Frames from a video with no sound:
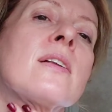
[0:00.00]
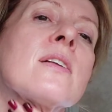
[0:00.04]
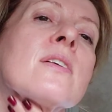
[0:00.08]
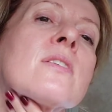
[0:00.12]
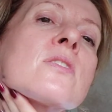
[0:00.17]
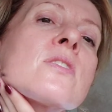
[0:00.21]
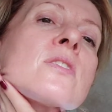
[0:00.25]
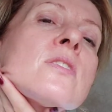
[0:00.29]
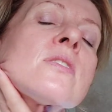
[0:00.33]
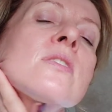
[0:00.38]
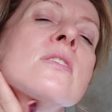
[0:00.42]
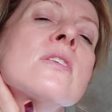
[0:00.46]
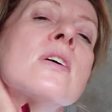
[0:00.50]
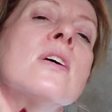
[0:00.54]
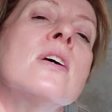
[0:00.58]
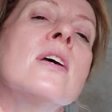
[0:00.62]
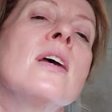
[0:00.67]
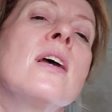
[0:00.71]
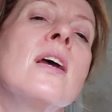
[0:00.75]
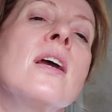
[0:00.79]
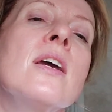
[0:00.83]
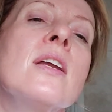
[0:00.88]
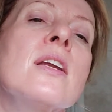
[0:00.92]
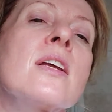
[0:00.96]
Let's just,
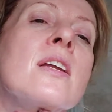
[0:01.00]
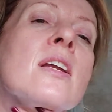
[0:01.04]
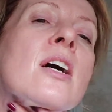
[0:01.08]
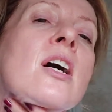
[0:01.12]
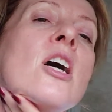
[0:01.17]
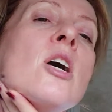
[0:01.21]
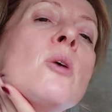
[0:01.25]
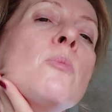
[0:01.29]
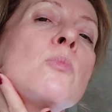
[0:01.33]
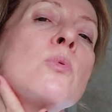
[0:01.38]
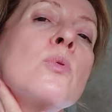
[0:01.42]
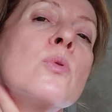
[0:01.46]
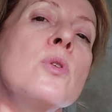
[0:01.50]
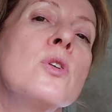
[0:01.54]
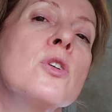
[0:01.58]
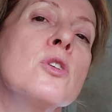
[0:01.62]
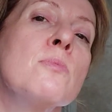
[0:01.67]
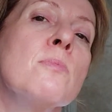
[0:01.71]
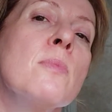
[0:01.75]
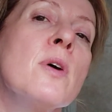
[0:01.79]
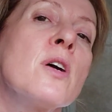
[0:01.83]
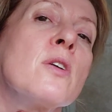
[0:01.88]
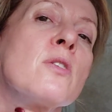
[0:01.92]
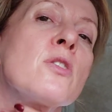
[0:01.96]
in an upward
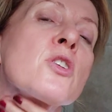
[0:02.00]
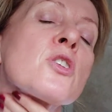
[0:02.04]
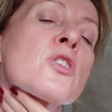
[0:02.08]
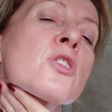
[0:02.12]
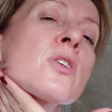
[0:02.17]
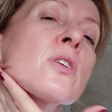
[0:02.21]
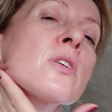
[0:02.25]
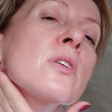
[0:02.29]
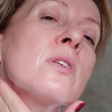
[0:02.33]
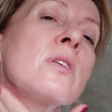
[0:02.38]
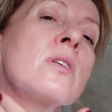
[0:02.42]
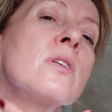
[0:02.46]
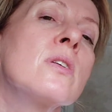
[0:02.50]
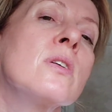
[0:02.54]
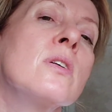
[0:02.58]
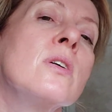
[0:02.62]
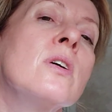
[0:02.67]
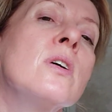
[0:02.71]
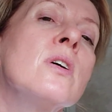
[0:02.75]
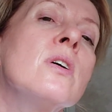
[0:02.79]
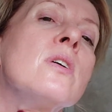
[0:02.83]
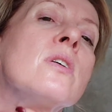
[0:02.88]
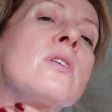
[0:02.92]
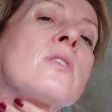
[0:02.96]
motion,
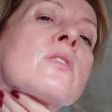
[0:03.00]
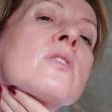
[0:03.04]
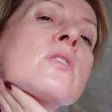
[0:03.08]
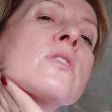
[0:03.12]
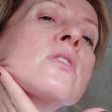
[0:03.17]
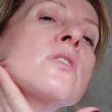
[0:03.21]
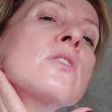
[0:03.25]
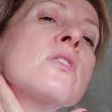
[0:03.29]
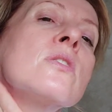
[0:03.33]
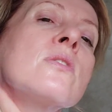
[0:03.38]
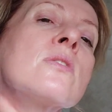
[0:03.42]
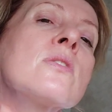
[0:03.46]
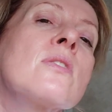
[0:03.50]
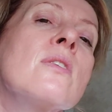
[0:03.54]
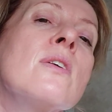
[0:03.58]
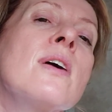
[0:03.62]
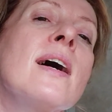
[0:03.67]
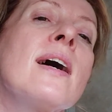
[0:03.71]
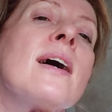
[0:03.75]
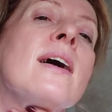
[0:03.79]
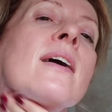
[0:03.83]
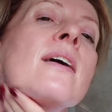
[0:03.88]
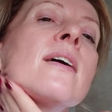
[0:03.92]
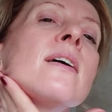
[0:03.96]
just use our
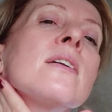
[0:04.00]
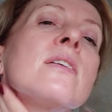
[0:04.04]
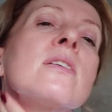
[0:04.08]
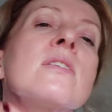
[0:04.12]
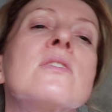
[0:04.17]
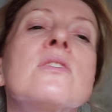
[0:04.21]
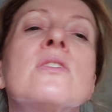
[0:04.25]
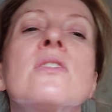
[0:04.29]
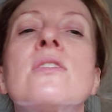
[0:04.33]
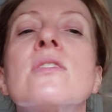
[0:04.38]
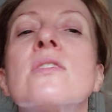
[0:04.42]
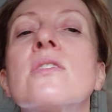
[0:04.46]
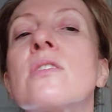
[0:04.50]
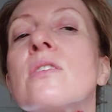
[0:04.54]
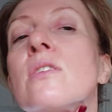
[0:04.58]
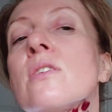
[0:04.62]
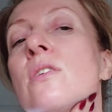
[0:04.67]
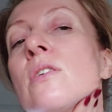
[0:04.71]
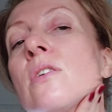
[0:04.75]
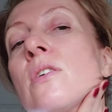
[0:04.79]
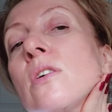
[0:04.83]
hand and just